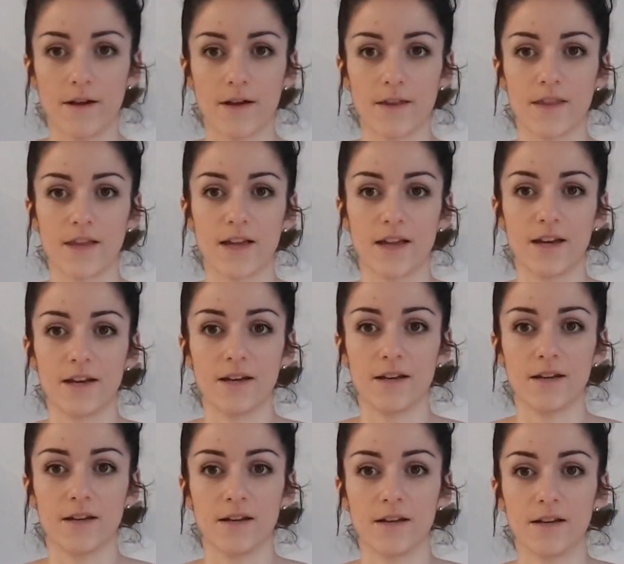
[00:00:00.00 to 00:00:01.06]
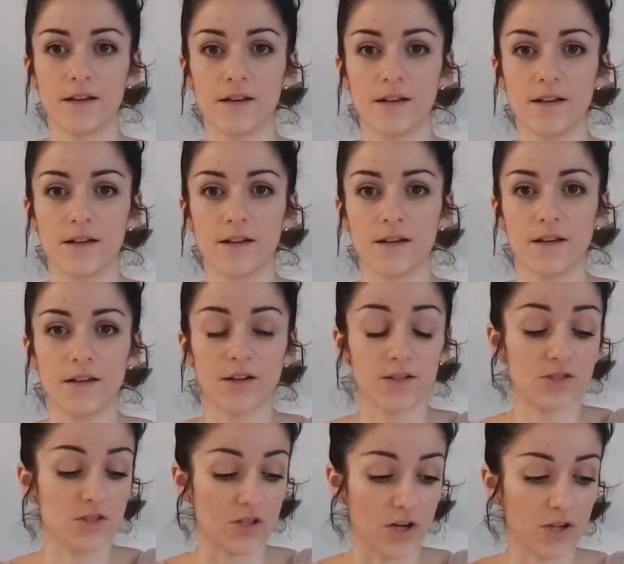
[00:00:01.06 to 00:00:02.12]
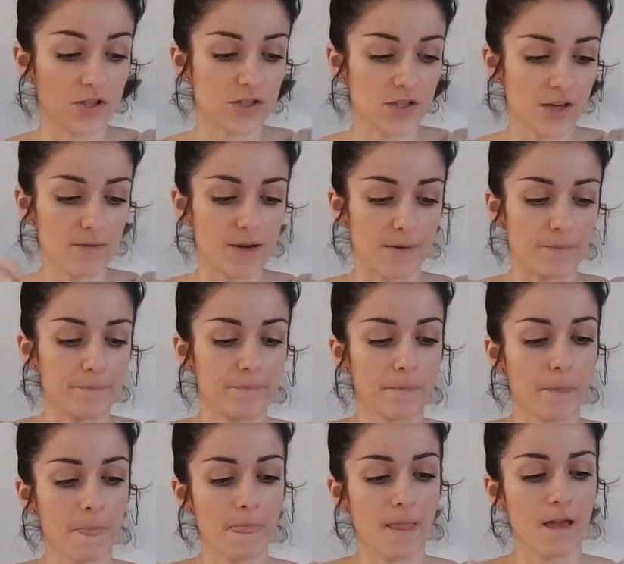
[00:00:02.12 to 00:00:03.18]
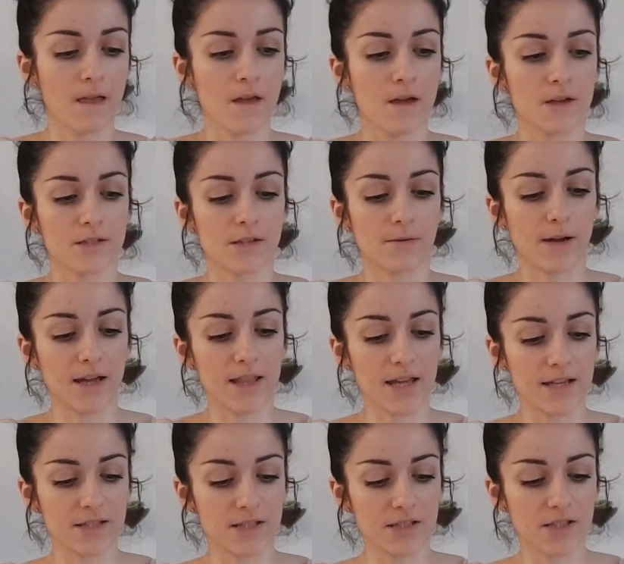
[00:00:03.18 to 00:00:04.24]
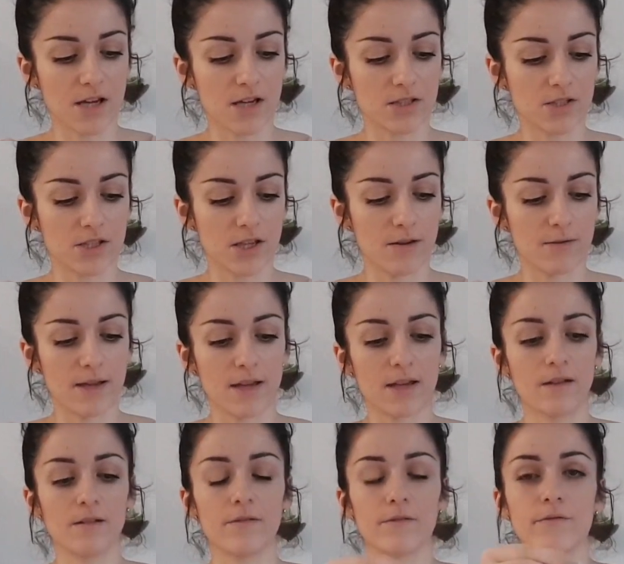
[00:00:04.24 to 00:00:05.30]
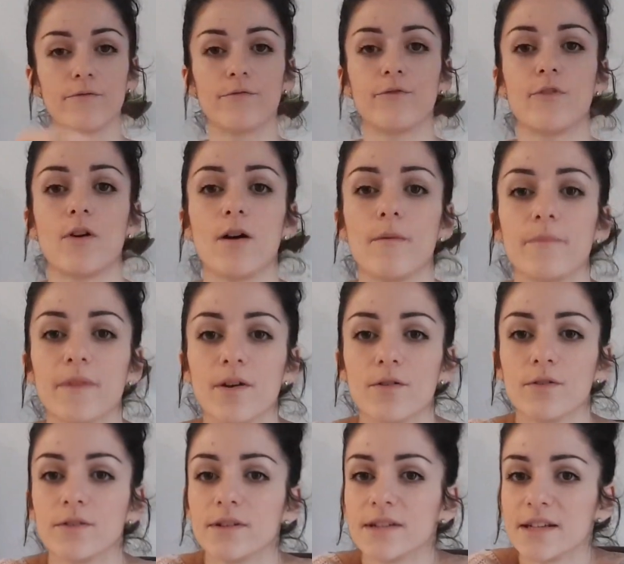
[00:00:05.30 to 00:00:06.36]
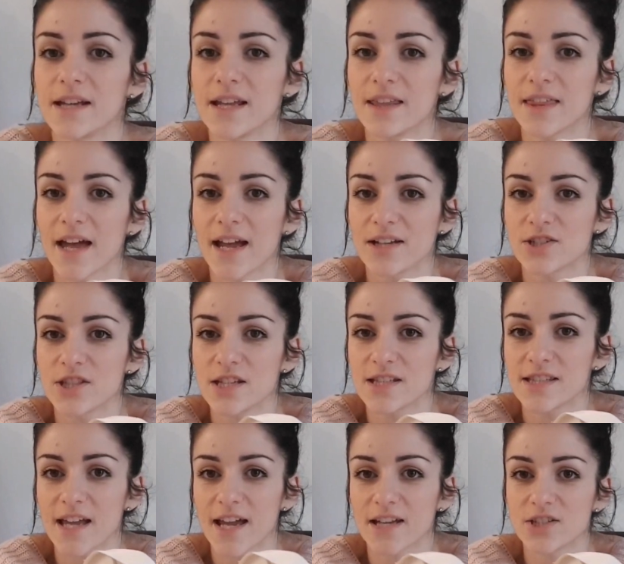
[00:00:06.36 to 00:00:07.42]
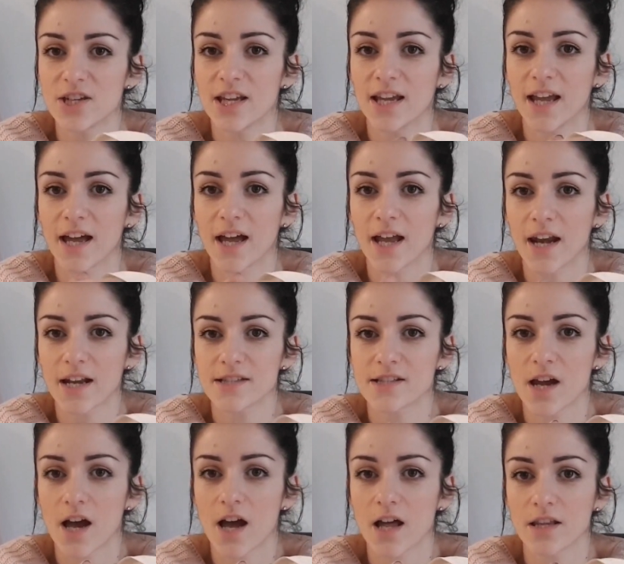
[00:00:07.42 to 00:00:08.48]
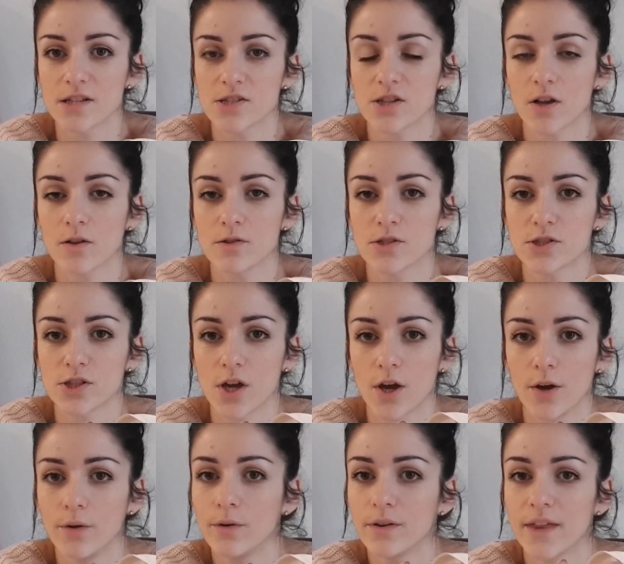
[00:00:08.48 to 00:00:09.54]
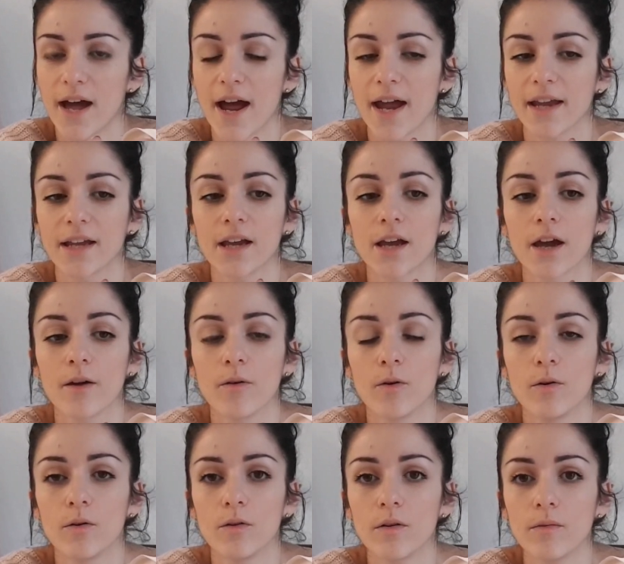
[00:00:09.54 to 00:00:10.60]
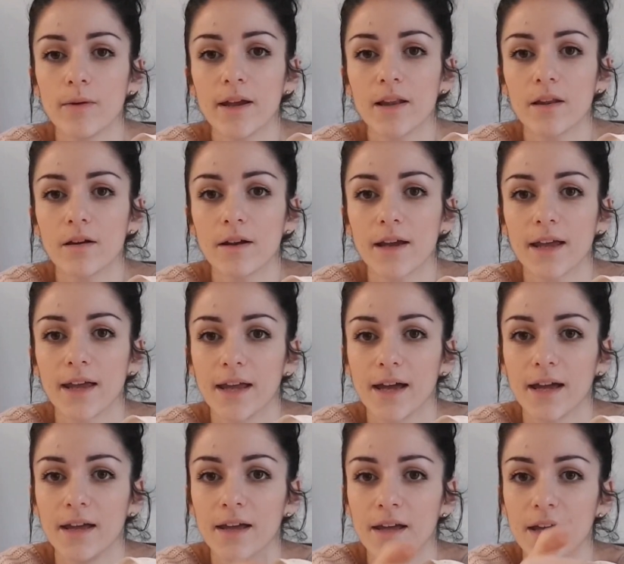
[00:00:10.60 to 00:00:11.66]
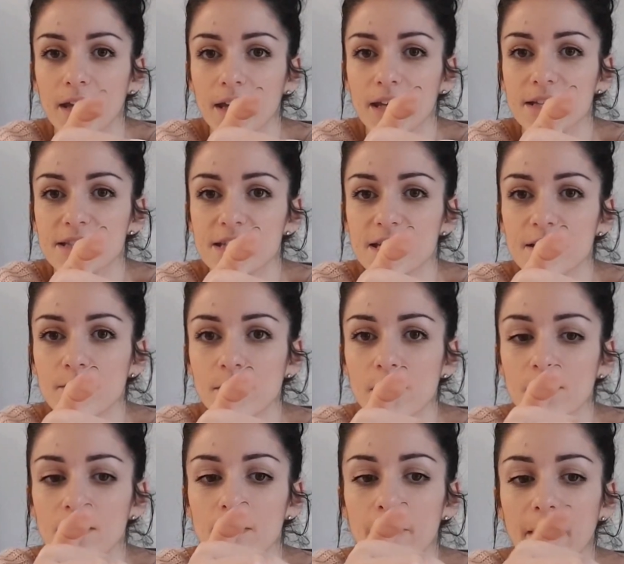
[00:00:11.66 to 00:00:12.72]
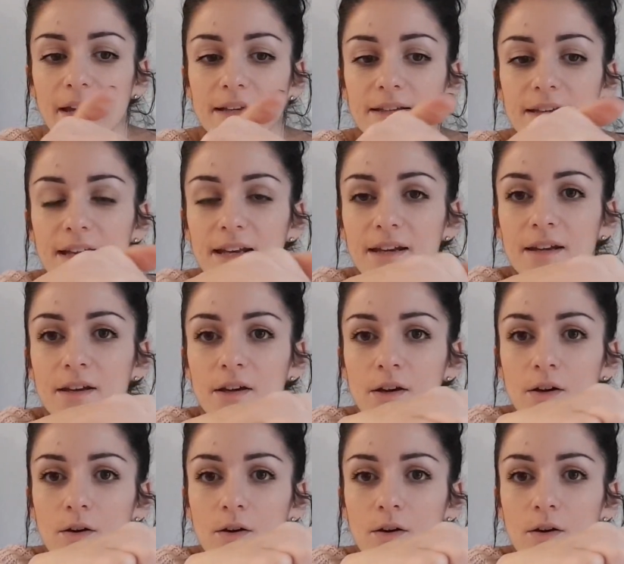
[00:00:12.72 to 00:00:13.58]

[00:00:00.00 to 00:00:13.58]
And then start sewing. So I like to start sewing from the underneath edge, this edge here, and I start at the sole so that I can go all the way along here, continue along the binding,